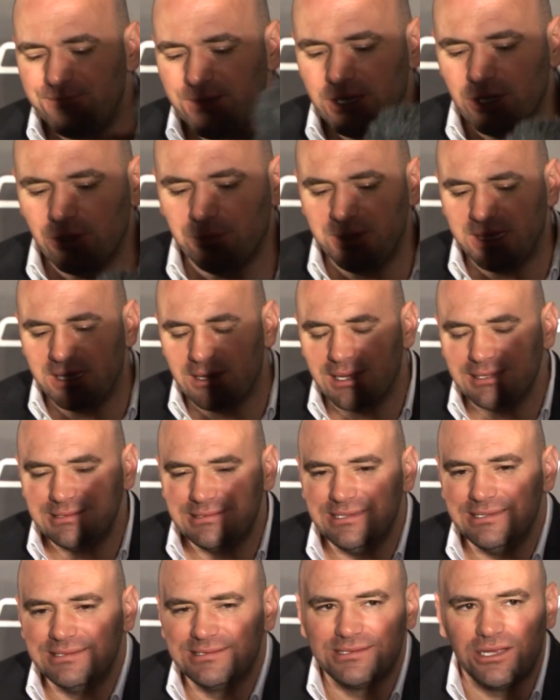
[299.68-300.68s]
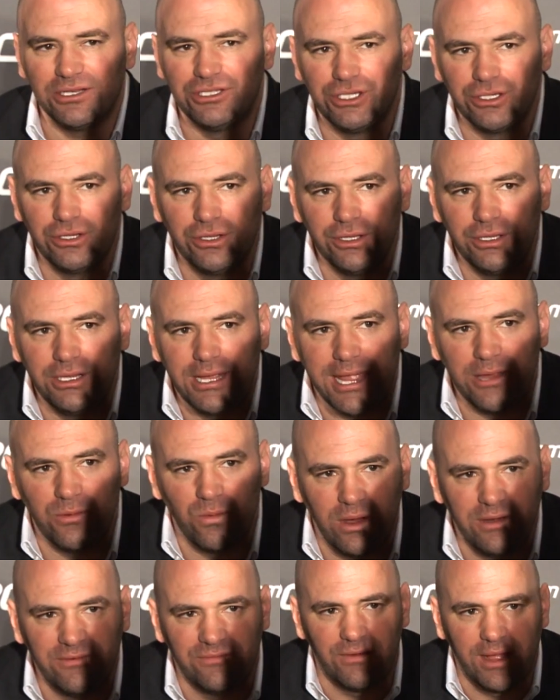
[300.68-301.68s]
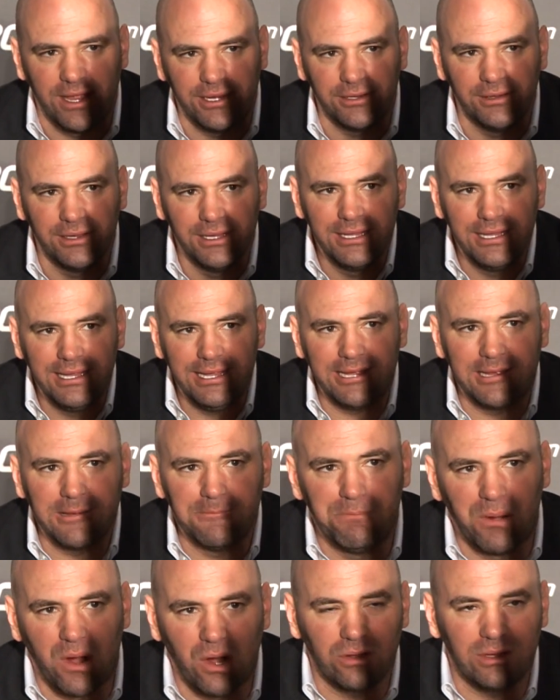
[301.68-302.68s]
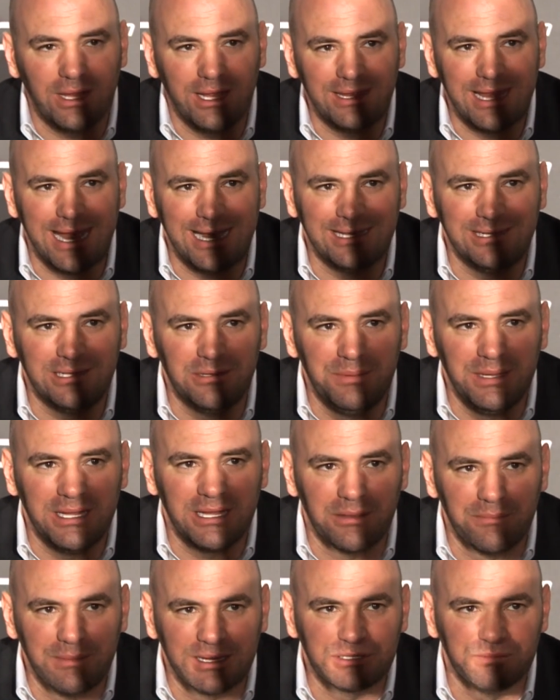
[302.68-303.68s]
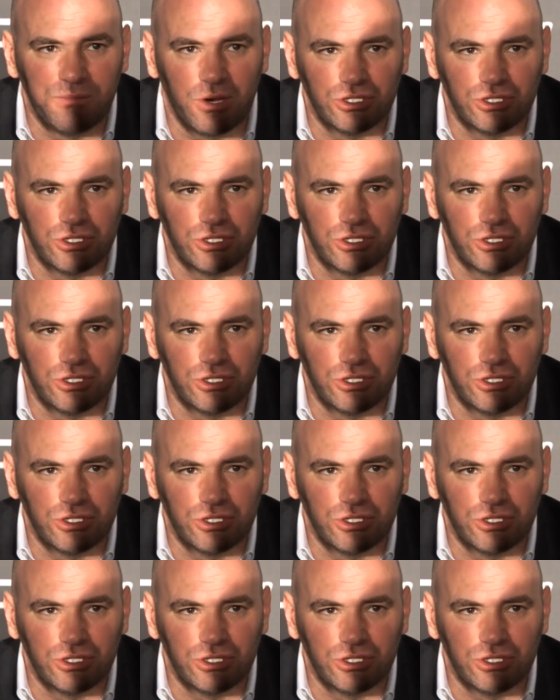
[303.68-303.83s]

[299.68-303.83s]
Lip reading: Figure because he's such a good K1 fighter, he can parlay that into being a mixed